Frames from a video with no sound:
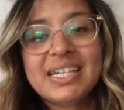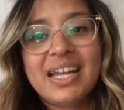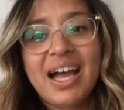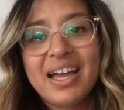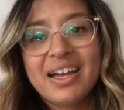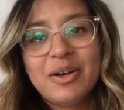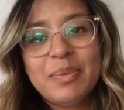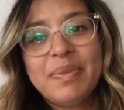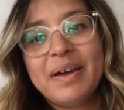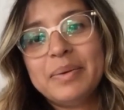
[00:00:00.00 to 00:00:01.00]
and I
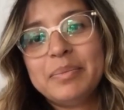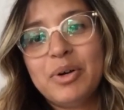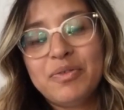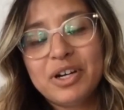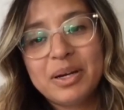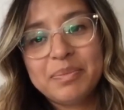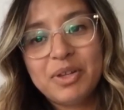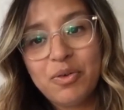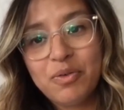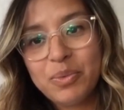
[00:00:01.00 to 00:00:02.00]
help them overcome
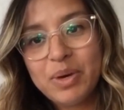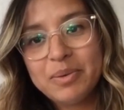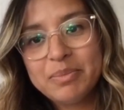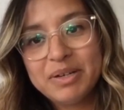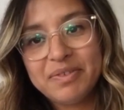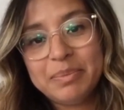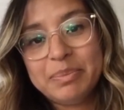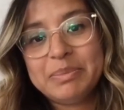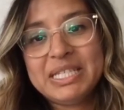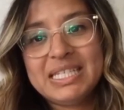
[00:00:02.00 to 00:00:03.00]
the overwhelm of
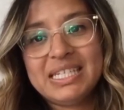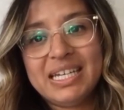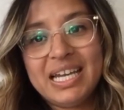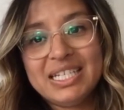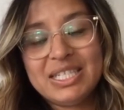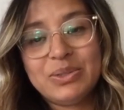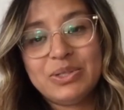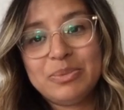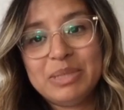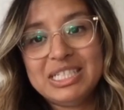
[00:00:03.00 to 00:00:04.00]
implementing a
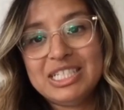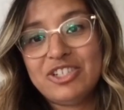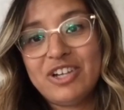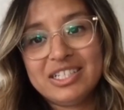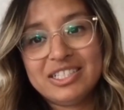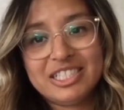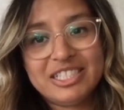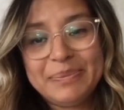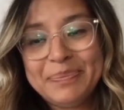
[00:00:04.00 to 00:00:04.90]
social media strategy.